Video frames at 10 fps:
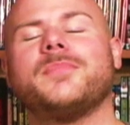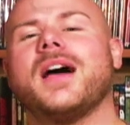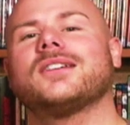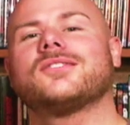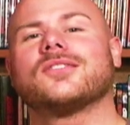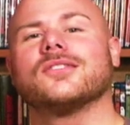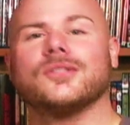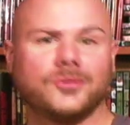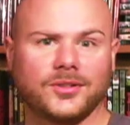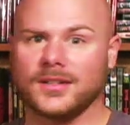back to the
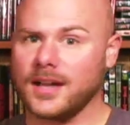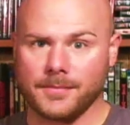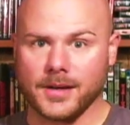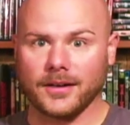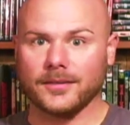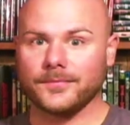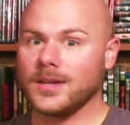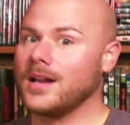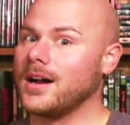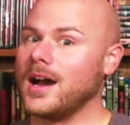Lucid Nightmare.
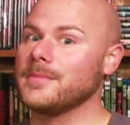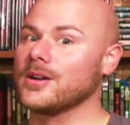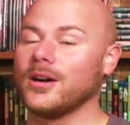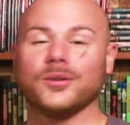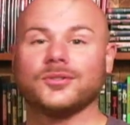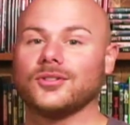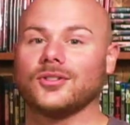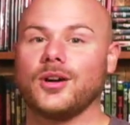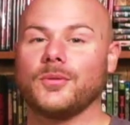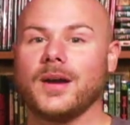I'm your host, as
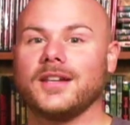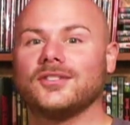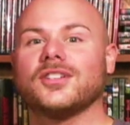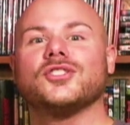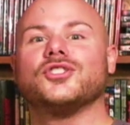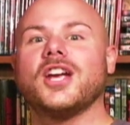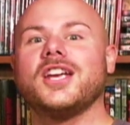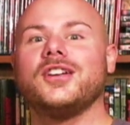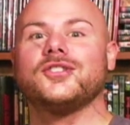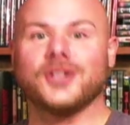always,
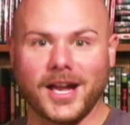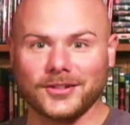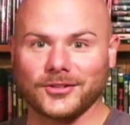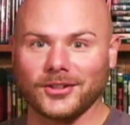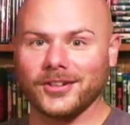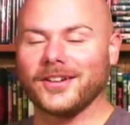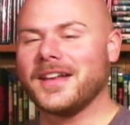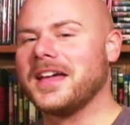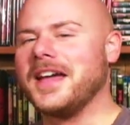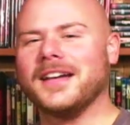Jay Schatzer,
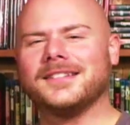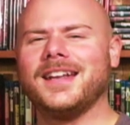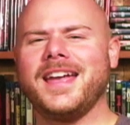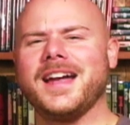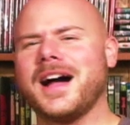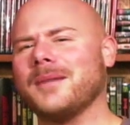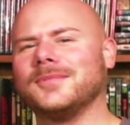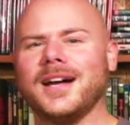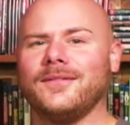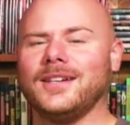and today I'm
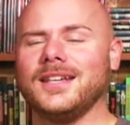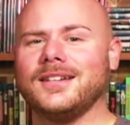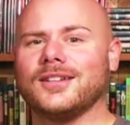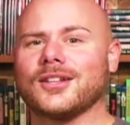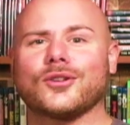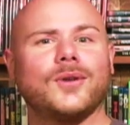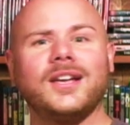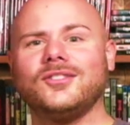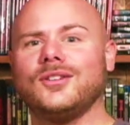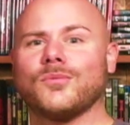diving into the
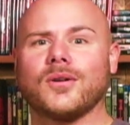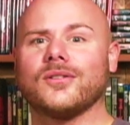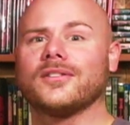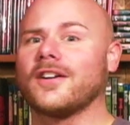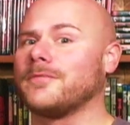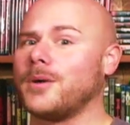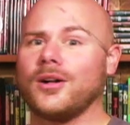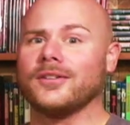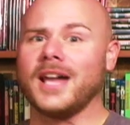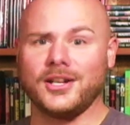crazy world of
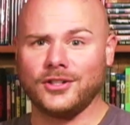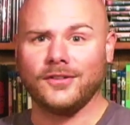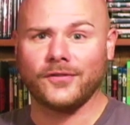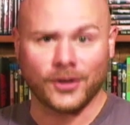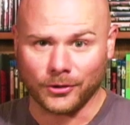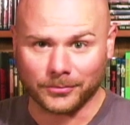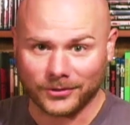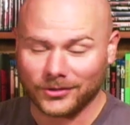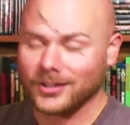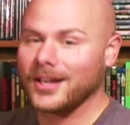Paul Naschy
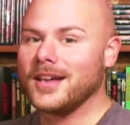films.